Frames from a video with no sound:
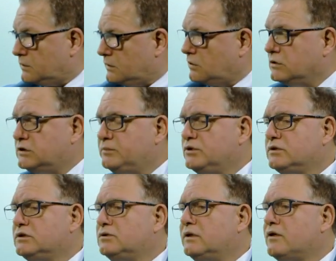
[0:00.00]

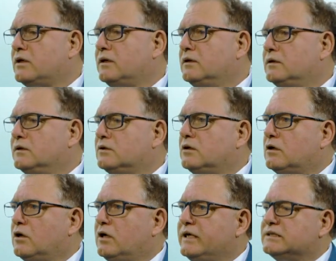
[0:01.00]
contributed to other
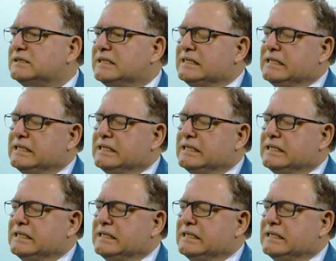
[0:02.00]
colleagues.